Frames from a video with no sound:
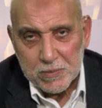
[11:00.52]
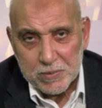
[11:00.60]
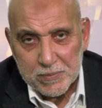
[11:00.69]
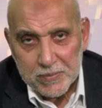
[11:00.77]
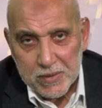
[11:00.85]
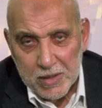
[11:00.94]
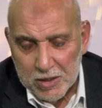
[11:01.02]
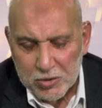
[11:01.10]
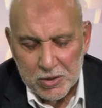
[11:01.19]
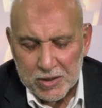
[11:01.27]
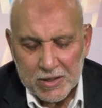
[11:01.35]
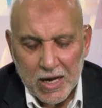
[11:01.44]
Egypt,
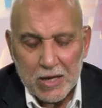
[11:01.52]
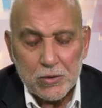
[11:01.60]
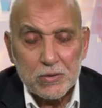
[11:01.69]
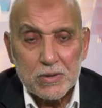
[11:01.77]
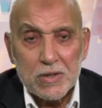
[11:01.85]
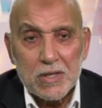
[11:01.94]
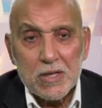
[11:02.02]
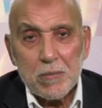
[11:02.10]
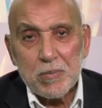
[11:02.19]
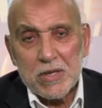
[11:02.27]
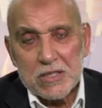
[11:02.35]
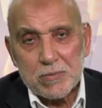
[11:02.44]
sorry, in Cairo,
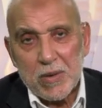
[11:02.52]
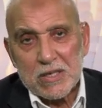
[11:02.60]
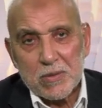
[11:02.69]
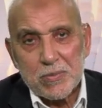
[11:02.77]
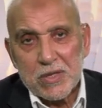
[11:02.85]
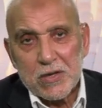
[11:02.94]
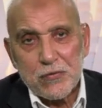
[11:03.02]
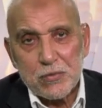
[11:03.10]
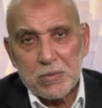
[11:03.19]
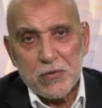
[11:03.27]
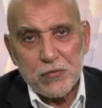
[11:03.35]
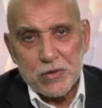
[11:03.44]
please buy something
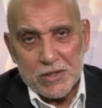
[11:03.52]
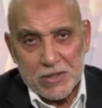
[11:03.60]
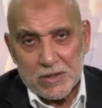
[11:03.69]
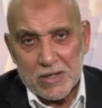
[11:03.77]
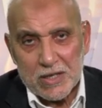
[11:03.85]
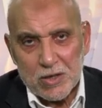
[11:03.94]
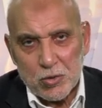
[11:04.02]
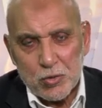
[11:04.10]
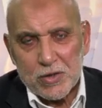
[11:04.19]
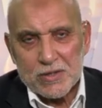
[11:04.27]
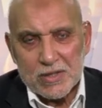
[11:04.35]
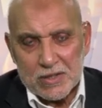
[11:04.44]
for me for Eid,
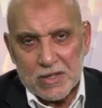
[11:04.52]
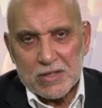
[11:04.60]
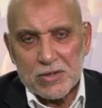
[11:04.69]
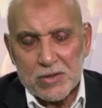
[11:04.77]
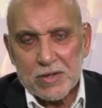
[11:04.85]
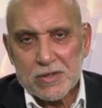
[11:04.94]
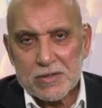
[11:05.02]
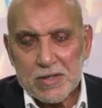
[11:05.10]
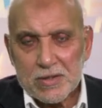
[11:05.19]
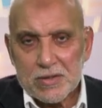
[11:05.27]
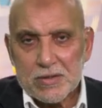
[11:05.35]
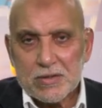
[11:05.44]
like cookies and other
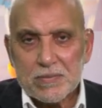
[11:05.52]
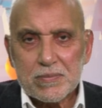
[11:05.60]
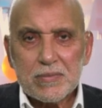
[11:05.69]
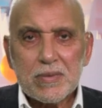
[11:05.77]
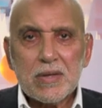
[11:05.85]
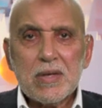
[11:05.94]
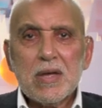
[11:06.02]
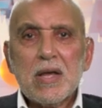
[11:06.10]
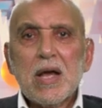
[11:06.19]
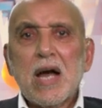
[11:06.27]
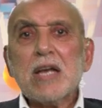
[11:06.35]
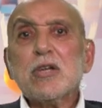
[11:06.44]
things like this.
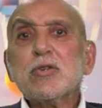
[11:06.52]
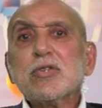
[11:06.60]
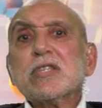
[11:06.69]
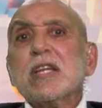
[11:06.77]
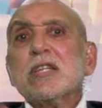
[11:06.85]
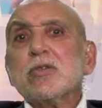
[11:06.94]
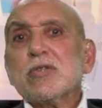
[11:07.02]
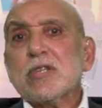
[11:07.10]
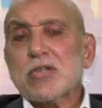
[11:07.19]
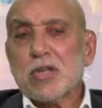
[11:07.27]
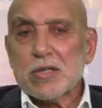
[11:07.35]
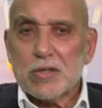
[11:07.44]
And he used to sell it
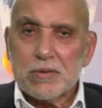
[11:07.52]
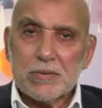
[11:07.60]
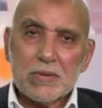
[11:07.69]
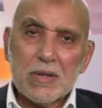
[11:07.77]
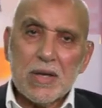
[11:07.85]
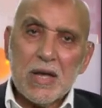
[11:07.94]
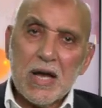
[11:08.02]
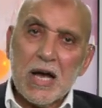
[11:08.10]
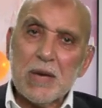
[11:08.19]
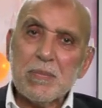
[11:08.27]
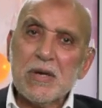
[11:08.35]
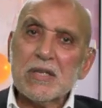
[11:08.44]
to the children
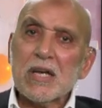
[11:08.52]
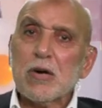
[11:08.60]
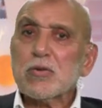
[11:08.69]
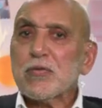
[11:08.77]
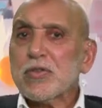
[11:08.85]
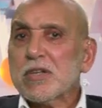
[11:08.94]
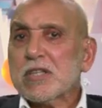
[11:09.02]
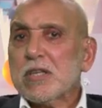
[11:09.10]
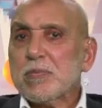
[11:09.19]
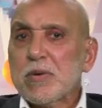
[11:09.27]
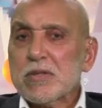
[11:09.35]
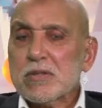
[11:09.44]
and made out of
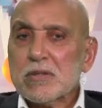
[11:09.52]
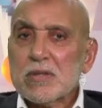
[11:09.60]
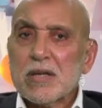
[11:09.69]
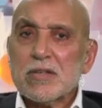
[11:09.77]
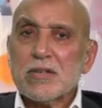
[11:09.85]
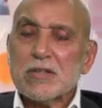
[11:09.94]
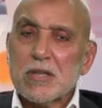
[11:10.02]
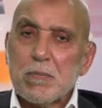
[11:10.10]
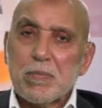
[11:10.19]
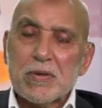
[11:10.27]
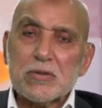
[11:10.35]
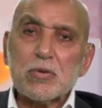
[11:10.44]
30 pence, another
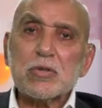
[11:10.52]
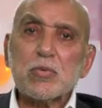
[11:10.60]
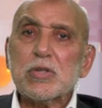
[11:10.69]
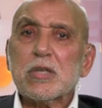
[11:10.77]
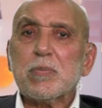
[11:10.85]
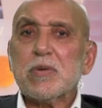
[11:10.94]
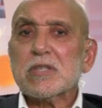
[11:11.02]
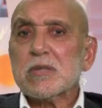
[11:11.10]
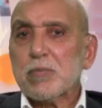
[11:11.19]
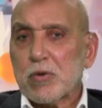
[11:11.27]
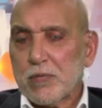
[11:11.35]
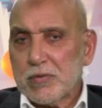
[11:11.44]
10 pence or 20
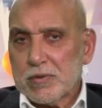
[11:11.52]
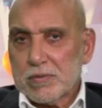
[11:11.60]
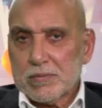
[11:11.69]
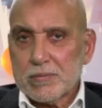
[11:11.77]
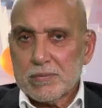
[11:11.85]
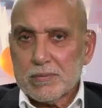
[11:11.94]
pence a profit.